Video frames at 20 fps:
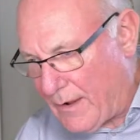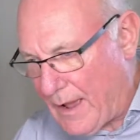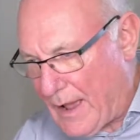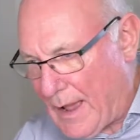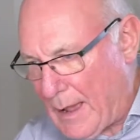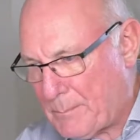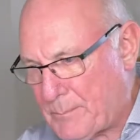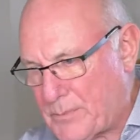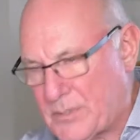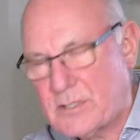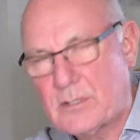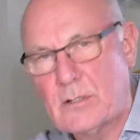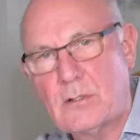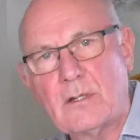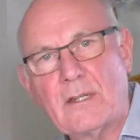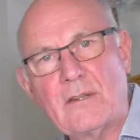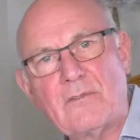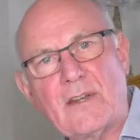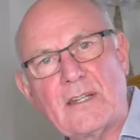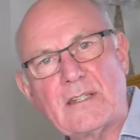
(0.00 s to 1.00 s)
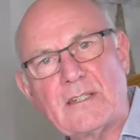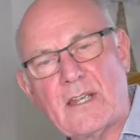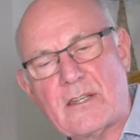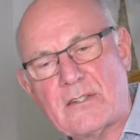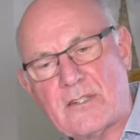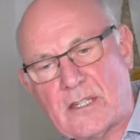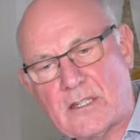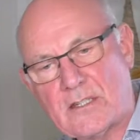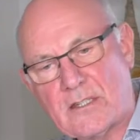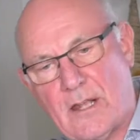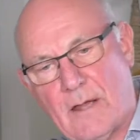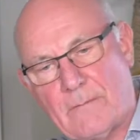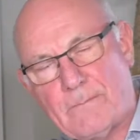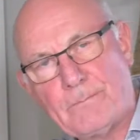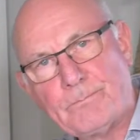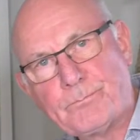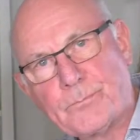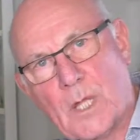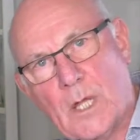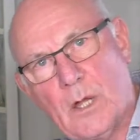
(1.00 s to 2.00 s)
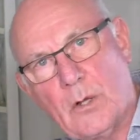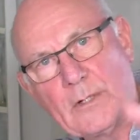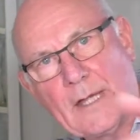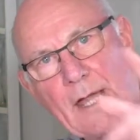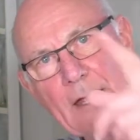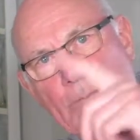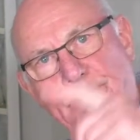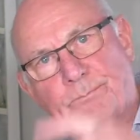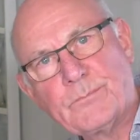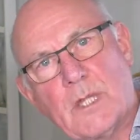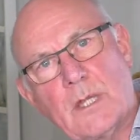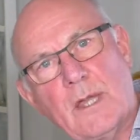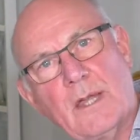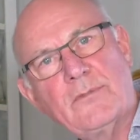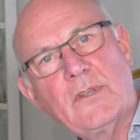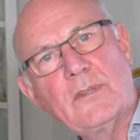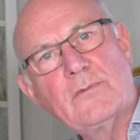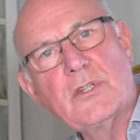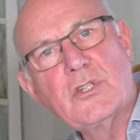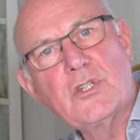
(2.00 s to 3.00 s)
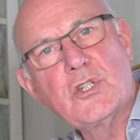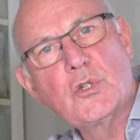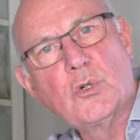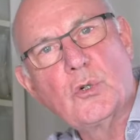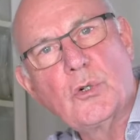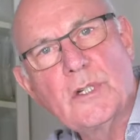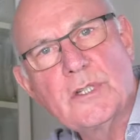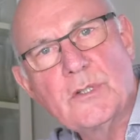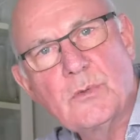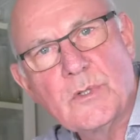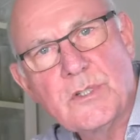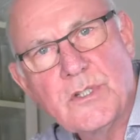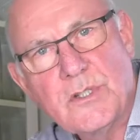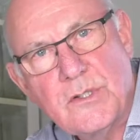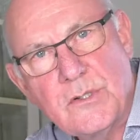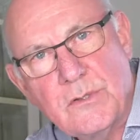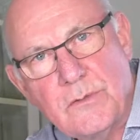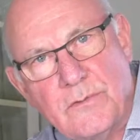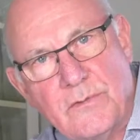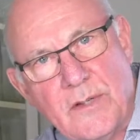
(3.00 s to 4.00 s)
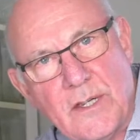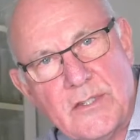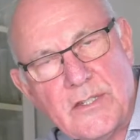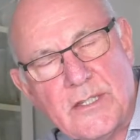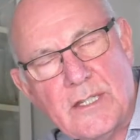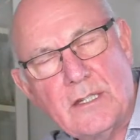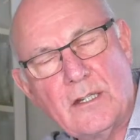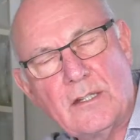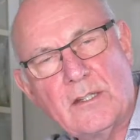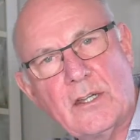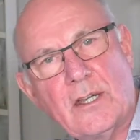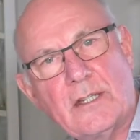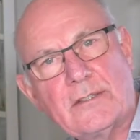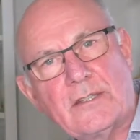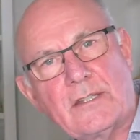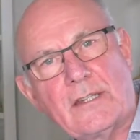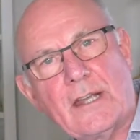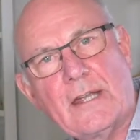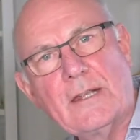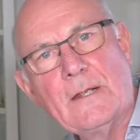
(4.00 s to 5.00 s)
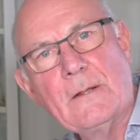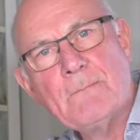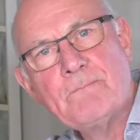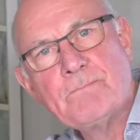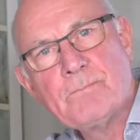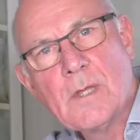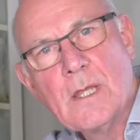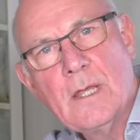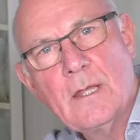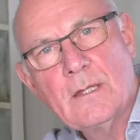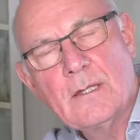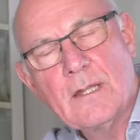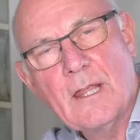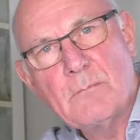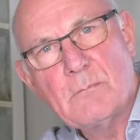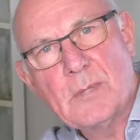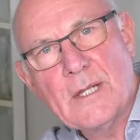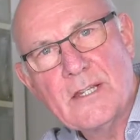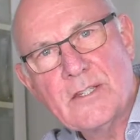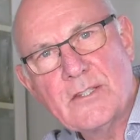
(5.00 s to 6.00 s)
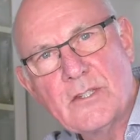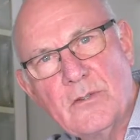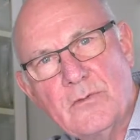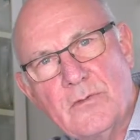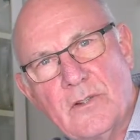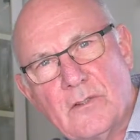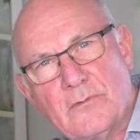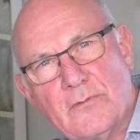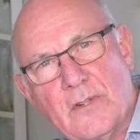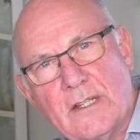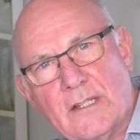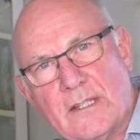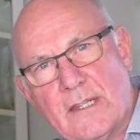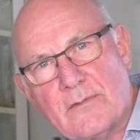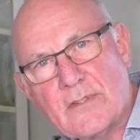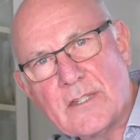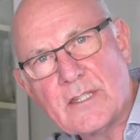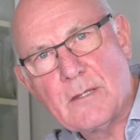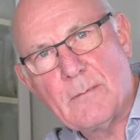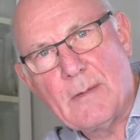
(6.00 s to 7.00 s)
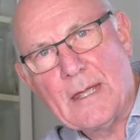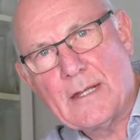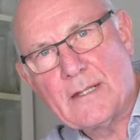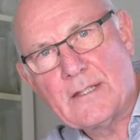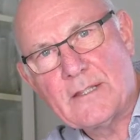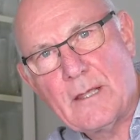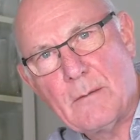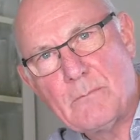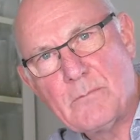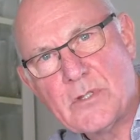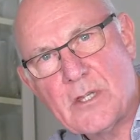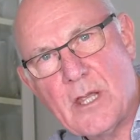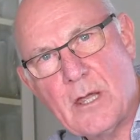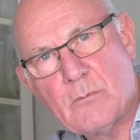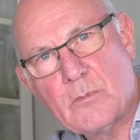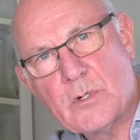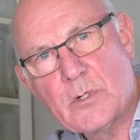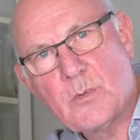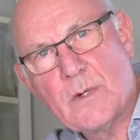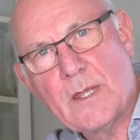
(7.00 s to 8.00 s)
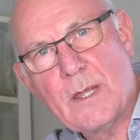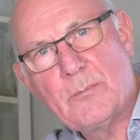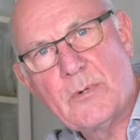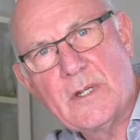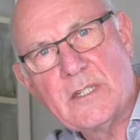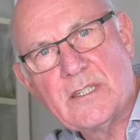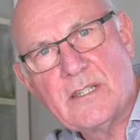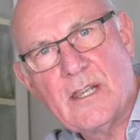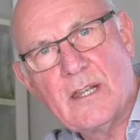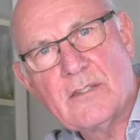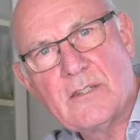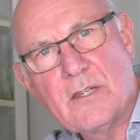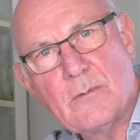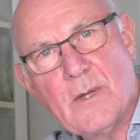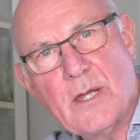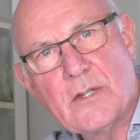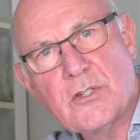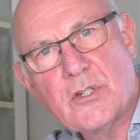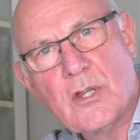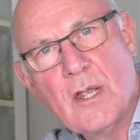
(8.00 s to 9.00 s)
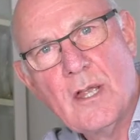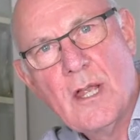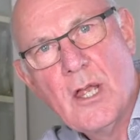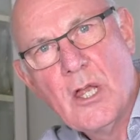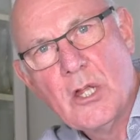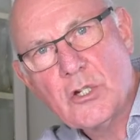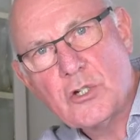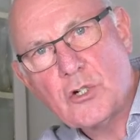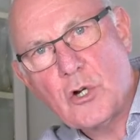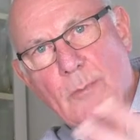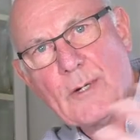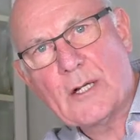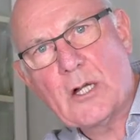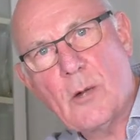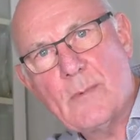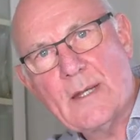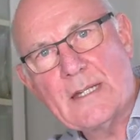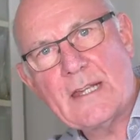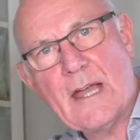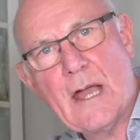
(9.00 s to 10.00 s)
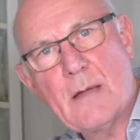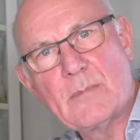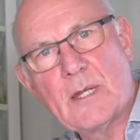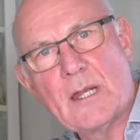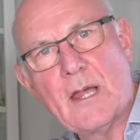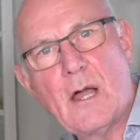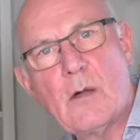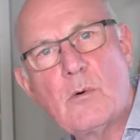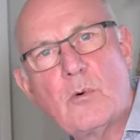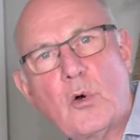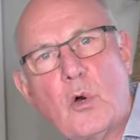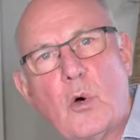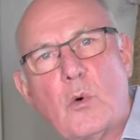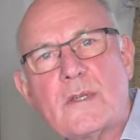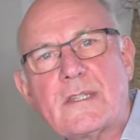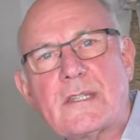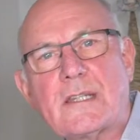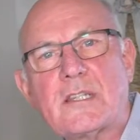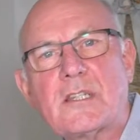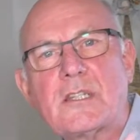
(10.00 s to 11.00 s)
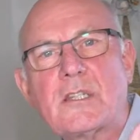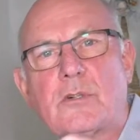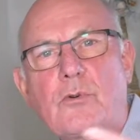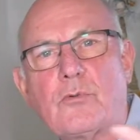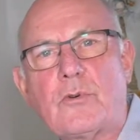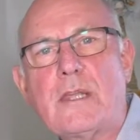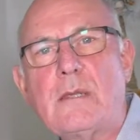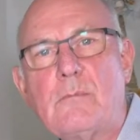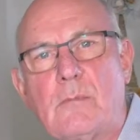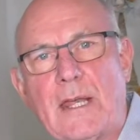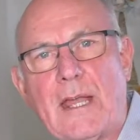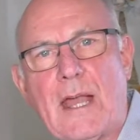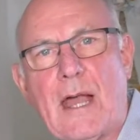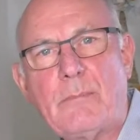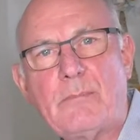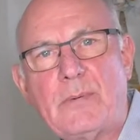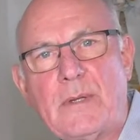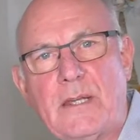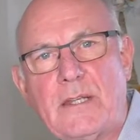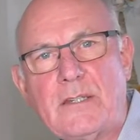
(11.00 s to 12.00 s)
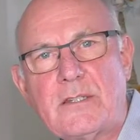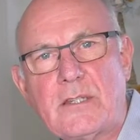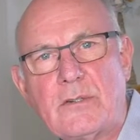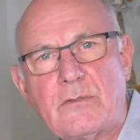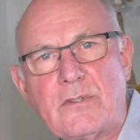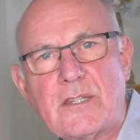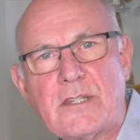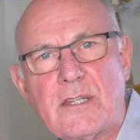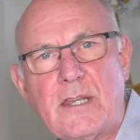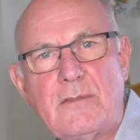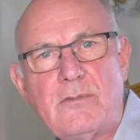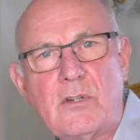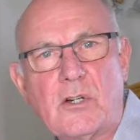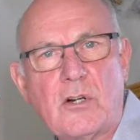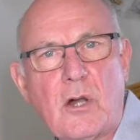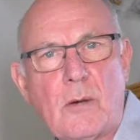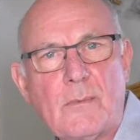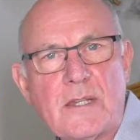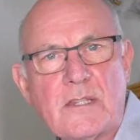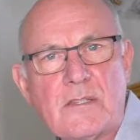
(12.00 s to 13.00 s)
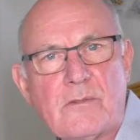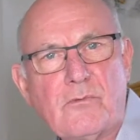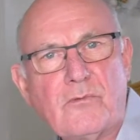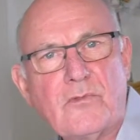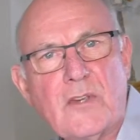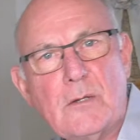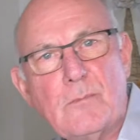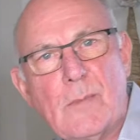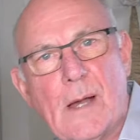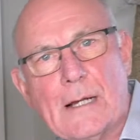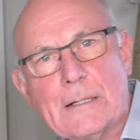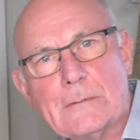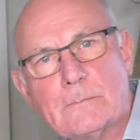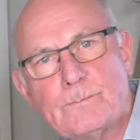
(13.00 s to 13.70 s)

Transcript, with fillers: Absolutely fantastic stuff. Okay, if you've enjoyed what you've uh, seen and heard today, then please do feel free to give us the big thumbs up, which we appreciate so much. Drop a comment down below. We're always extremely happy to receive your comments and feedback.